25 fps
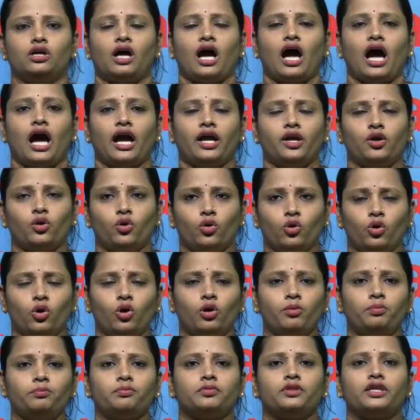I
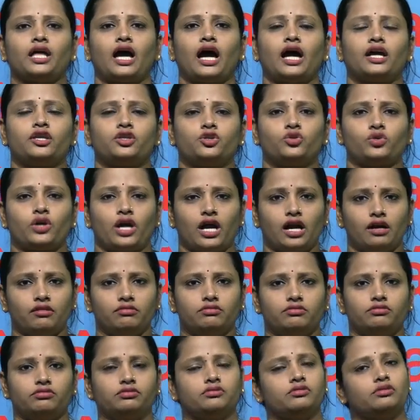hope that you
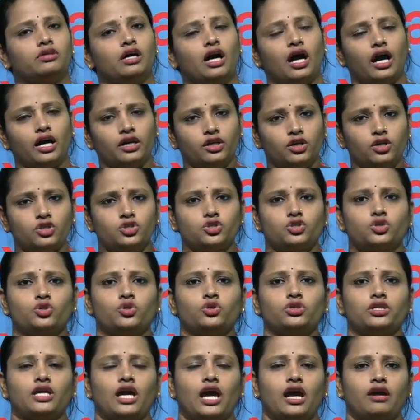have
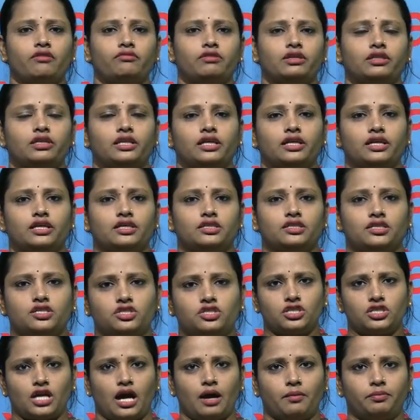understood everything in
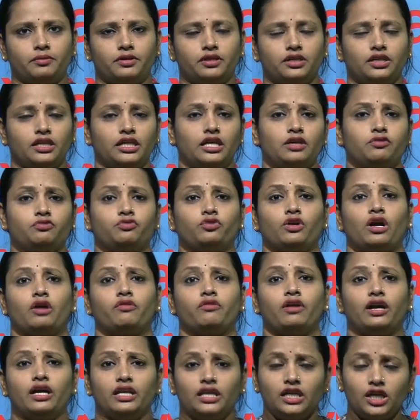chapter. If you
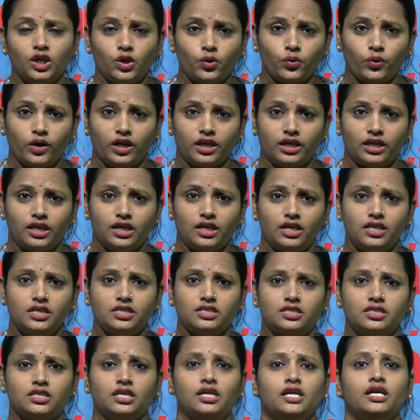have any
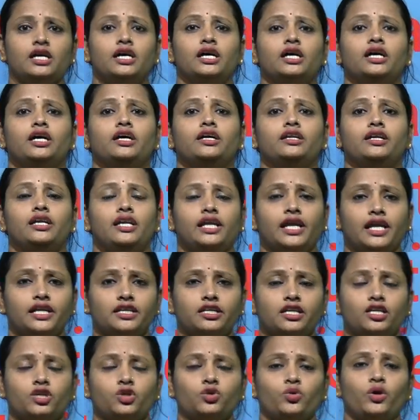queries
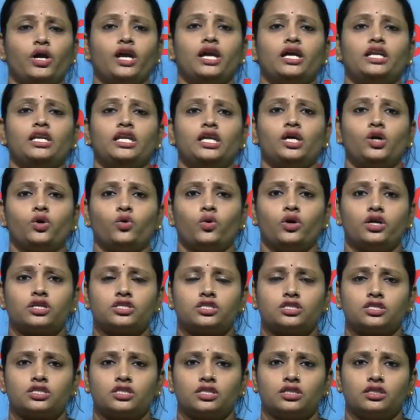related to any
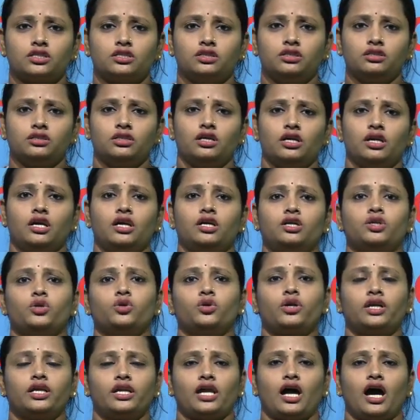question,
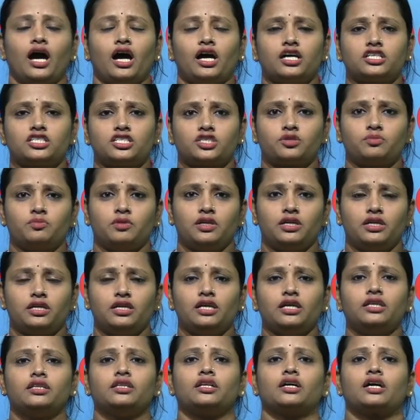you can ask
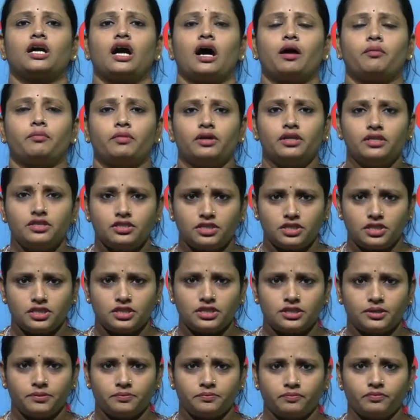me in the comments.
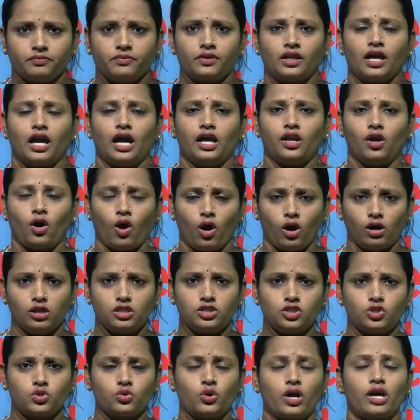And
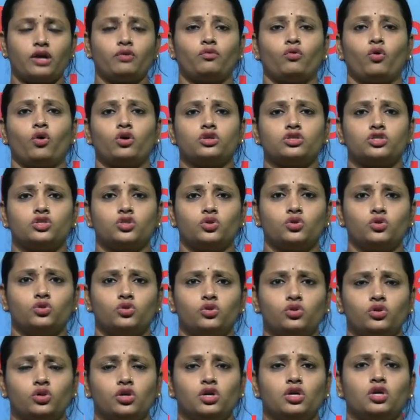also I want
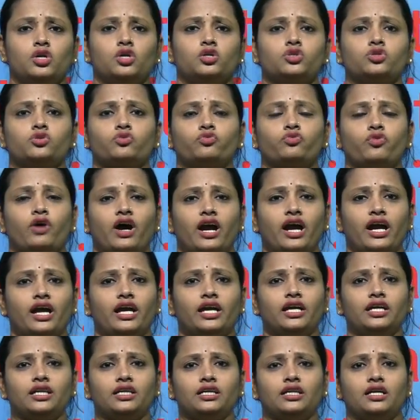you to
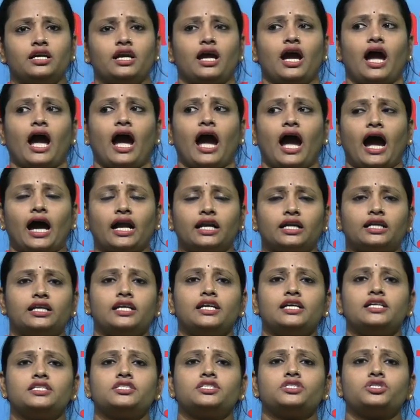find at
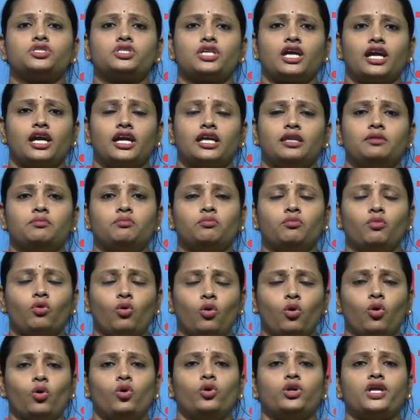least 10
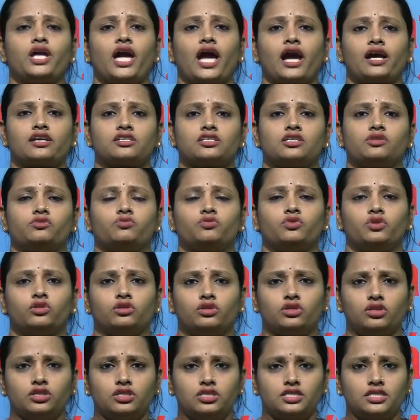more action
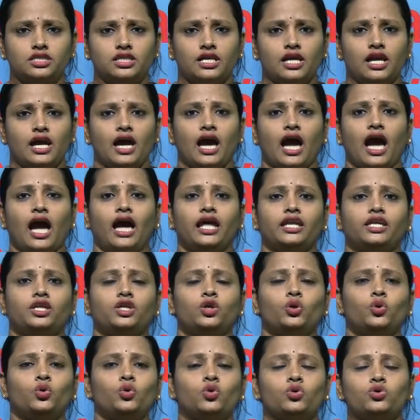words and
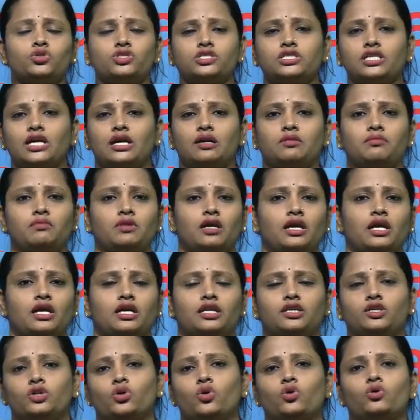use them
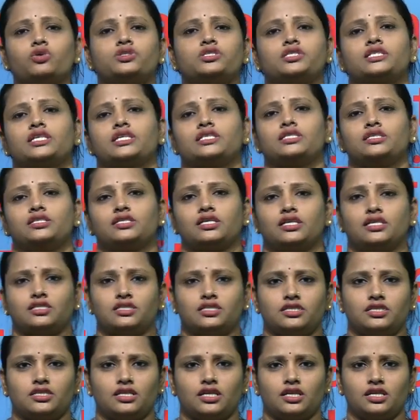in your
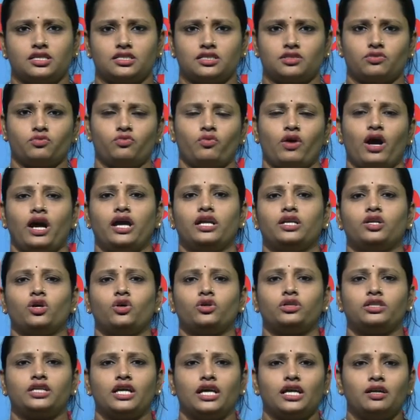sentences. Find
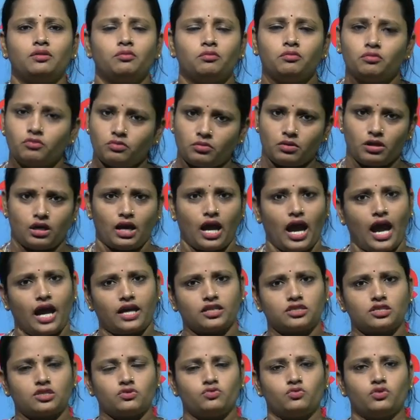out 10
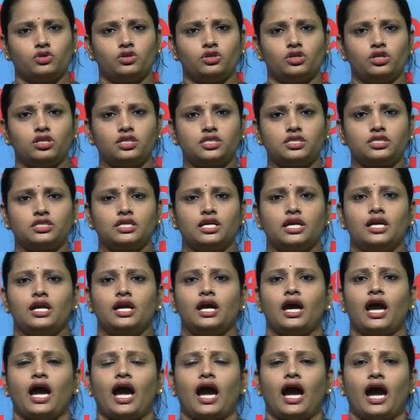action words
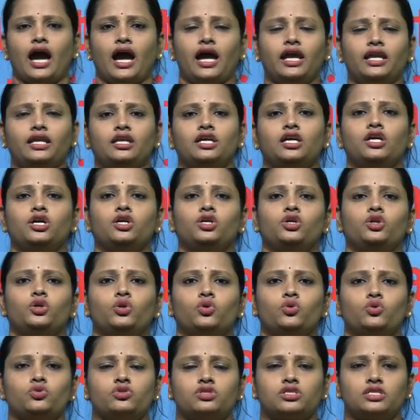and
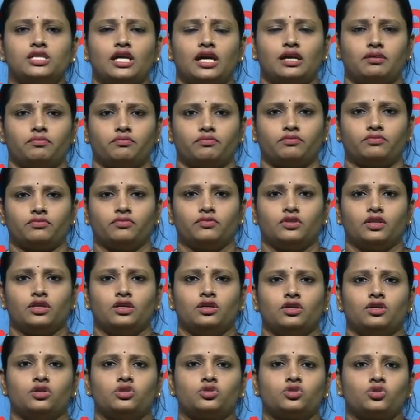use them.
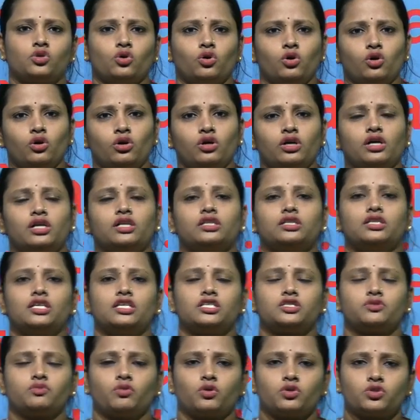So
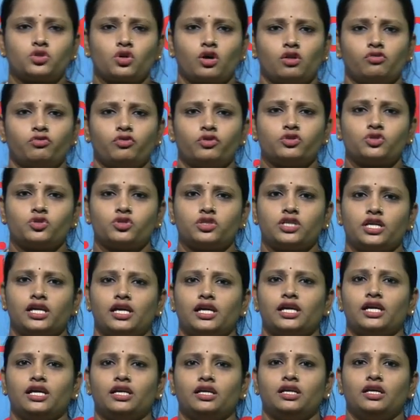this was all for
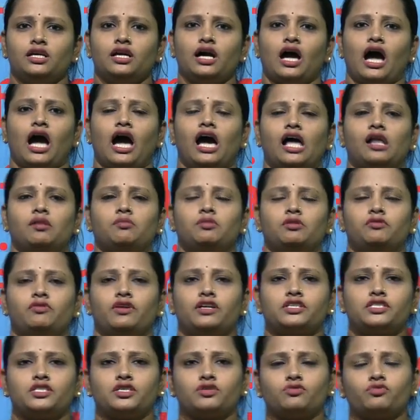today. I'll be
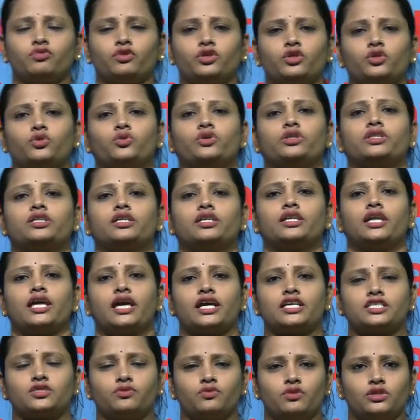waiting for you in the
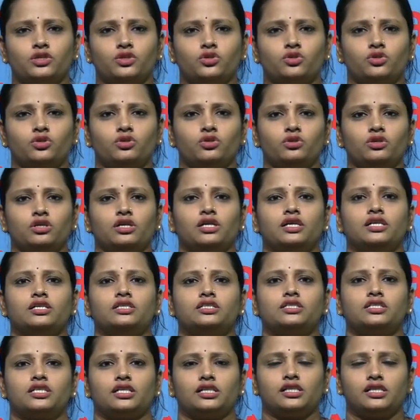next video.
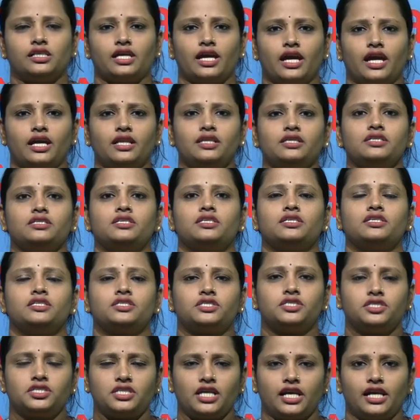Till then,
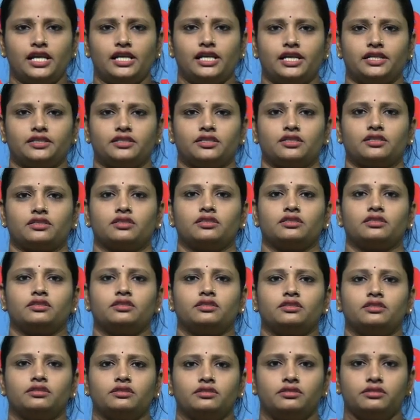stay elated.
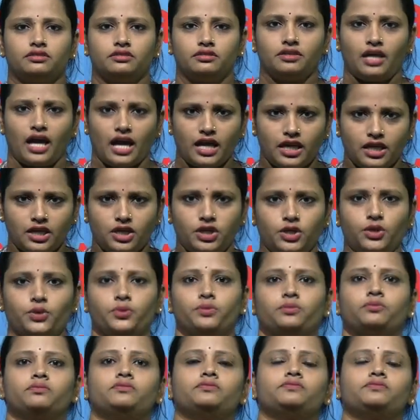Thank you.